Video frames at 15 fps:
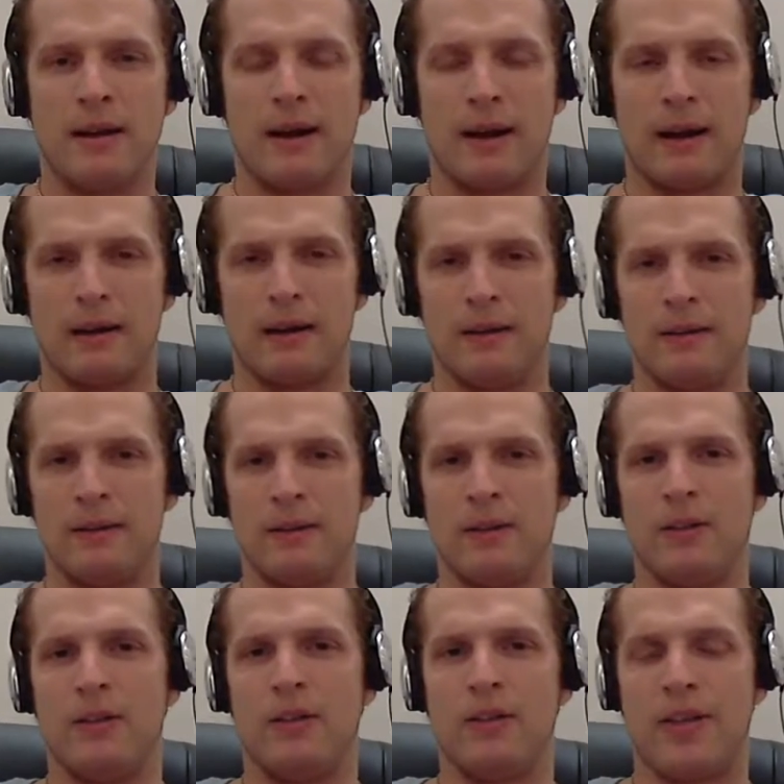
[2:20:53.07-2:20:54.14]

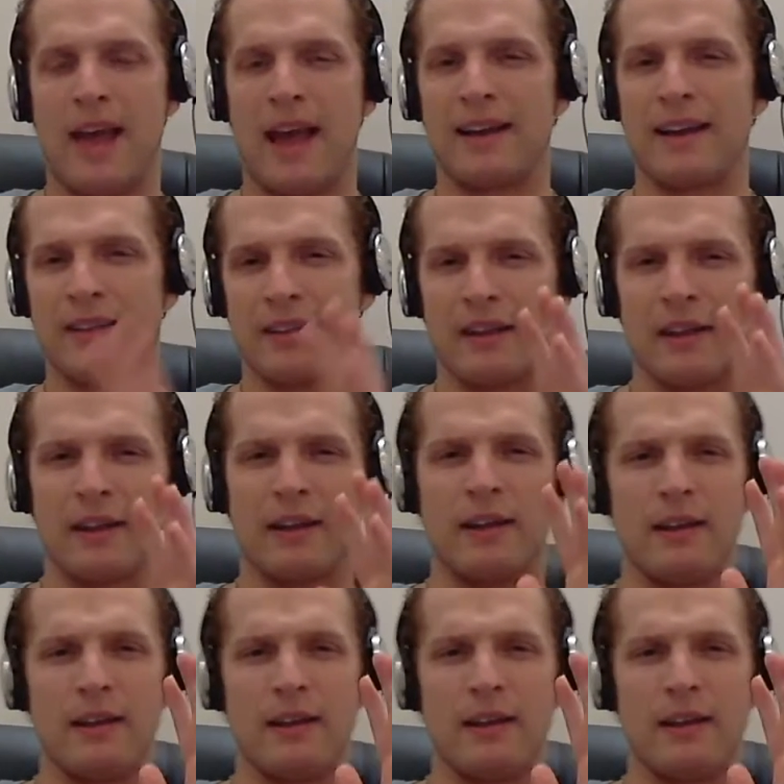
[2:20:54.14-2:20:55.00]
That thing